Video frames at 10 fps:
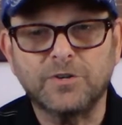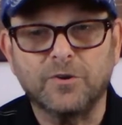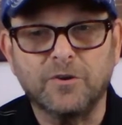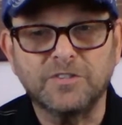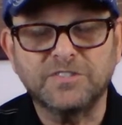
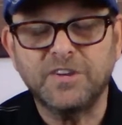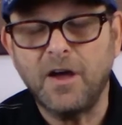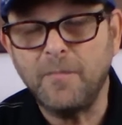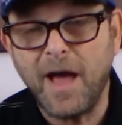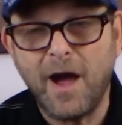or
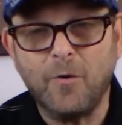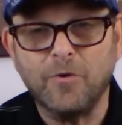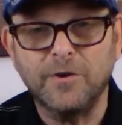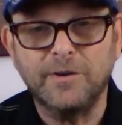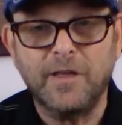somehow
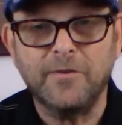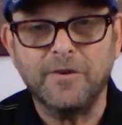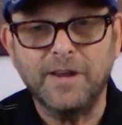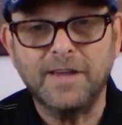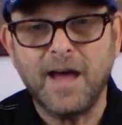or
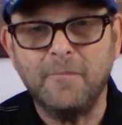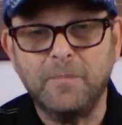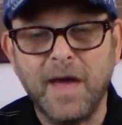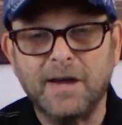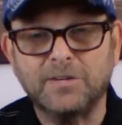another, it
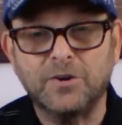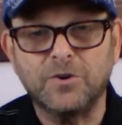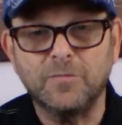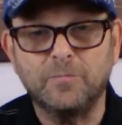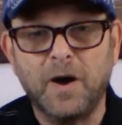got back to
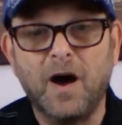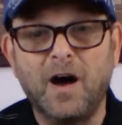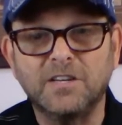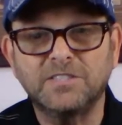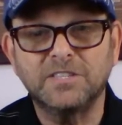her
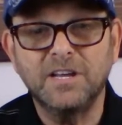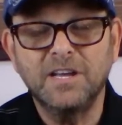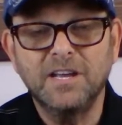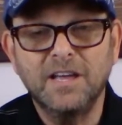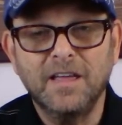boss
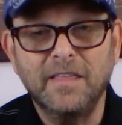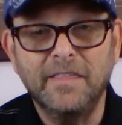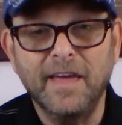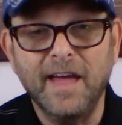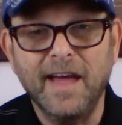
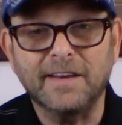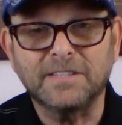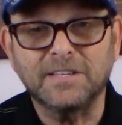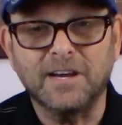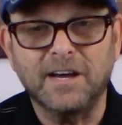
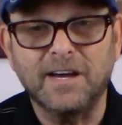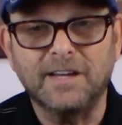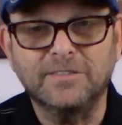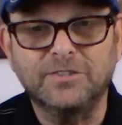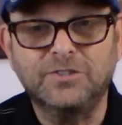that
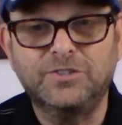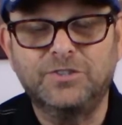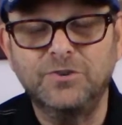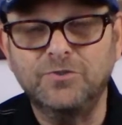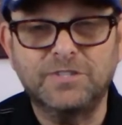
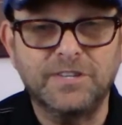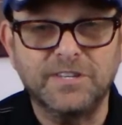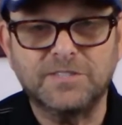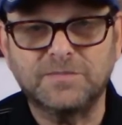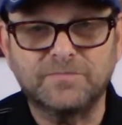due to
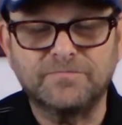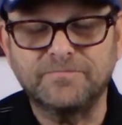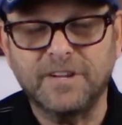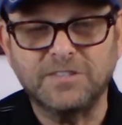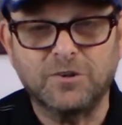this
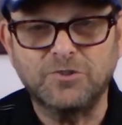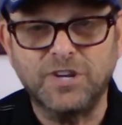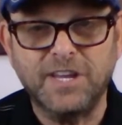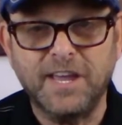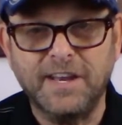
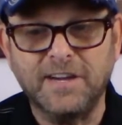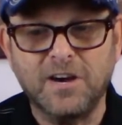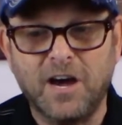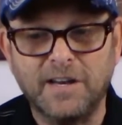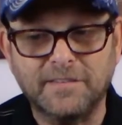associate getting
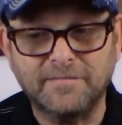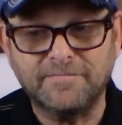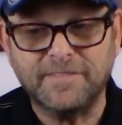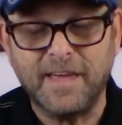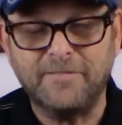cut,
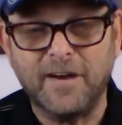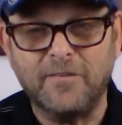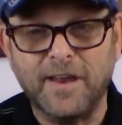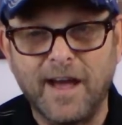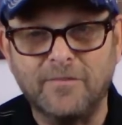they
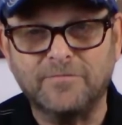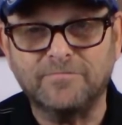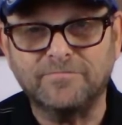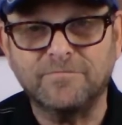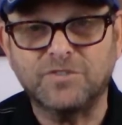found out
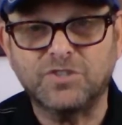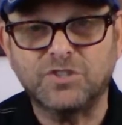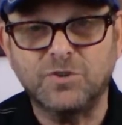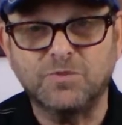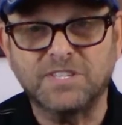
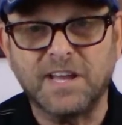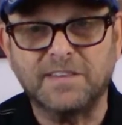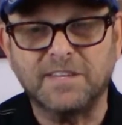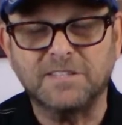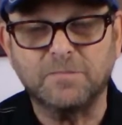she was
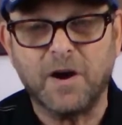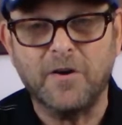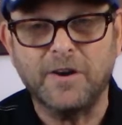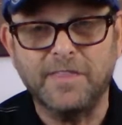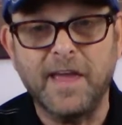at this
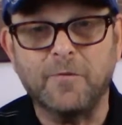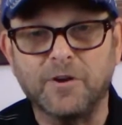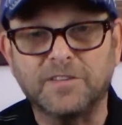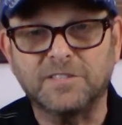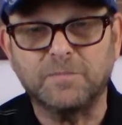party. They
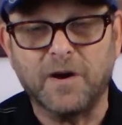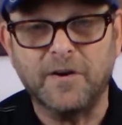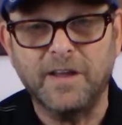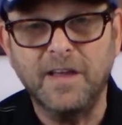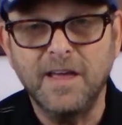were at this
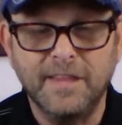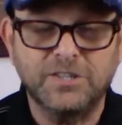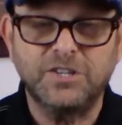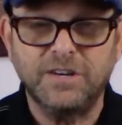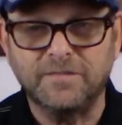party
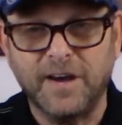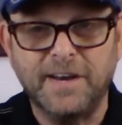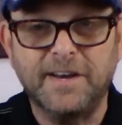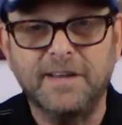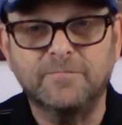that she
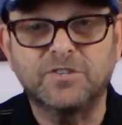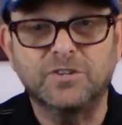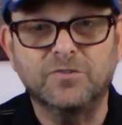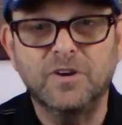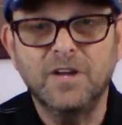invited him
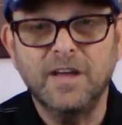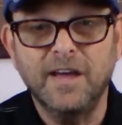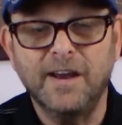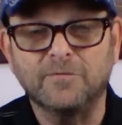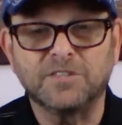to,
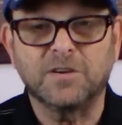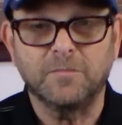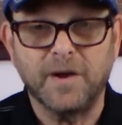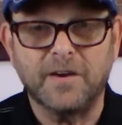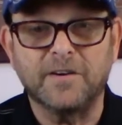and it was a
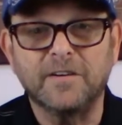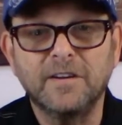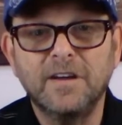competitor.